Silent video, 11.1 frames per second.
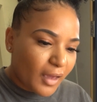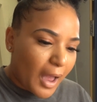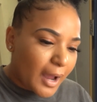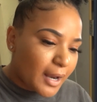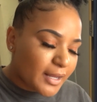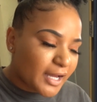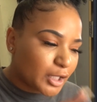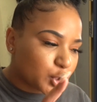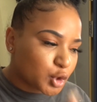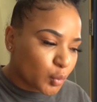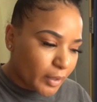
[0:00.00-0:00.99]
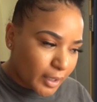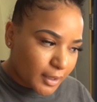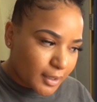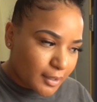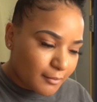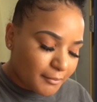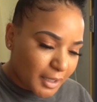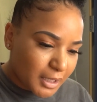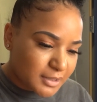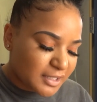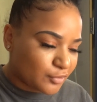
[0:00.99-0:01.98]
I kind of got tricked
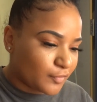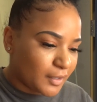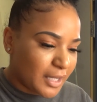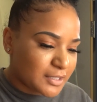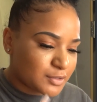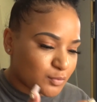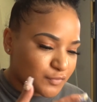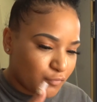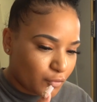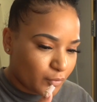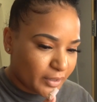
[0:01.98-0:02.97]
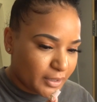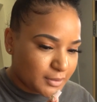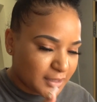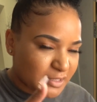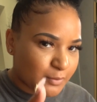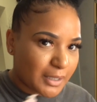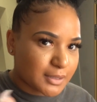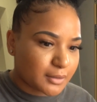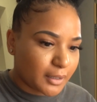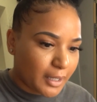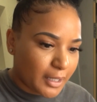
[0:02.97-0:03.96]
because I thought the class was 4 weeks. That's why I
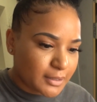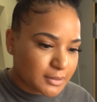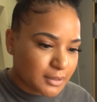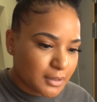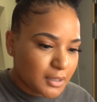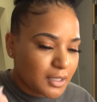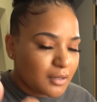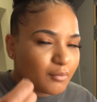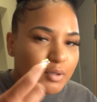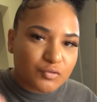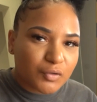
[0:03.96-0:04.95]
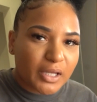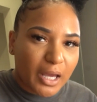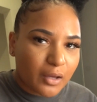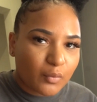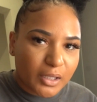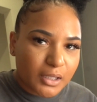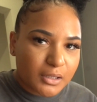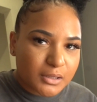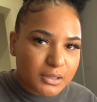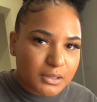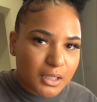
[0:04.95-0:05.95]
took the class, but it's really 8
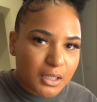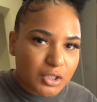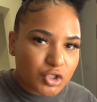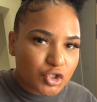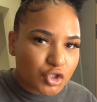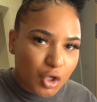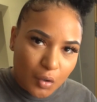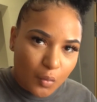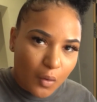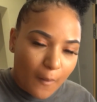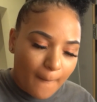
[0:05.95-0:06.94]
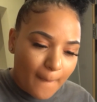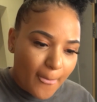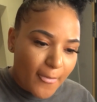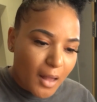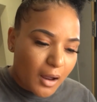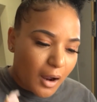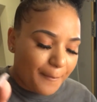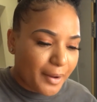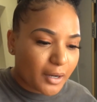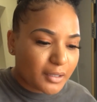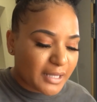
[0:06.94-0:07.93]
weeks. So
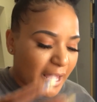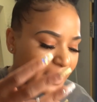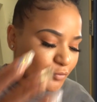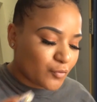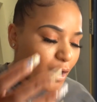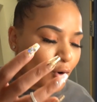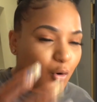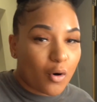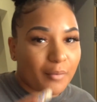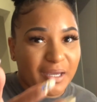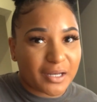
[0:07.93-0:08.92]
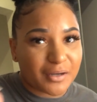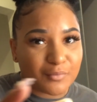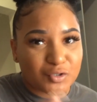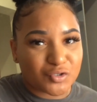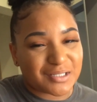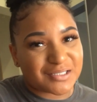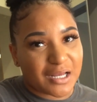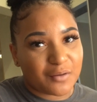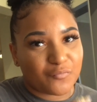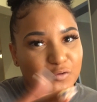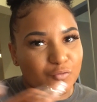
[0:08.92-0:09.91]
apparently I had the wrong Go Army Ed number, so I signed
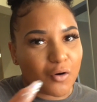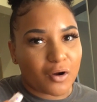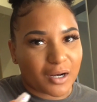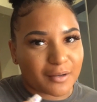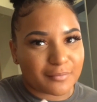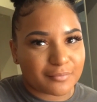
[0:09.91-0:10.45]
up for the wrong